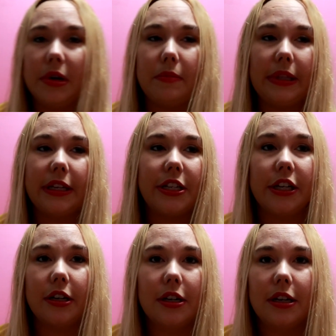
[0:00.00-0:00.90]
prank me this
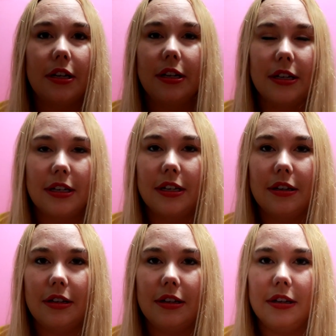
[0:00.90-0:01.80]
year.
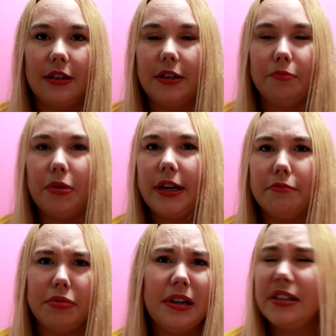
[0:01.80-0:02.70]
Dude,
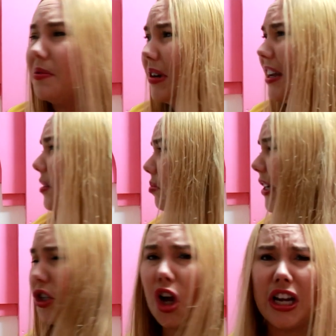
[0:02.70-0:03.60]
prank, prank someone else.
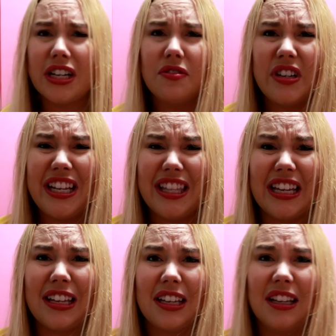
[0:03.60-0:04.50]
Prank John. What do you
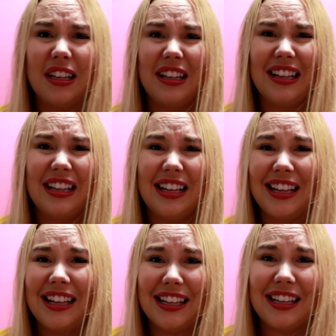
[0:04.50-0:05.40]
think? yeah. Me?
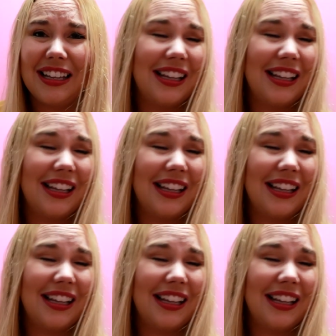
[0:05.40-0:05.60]
Yeah,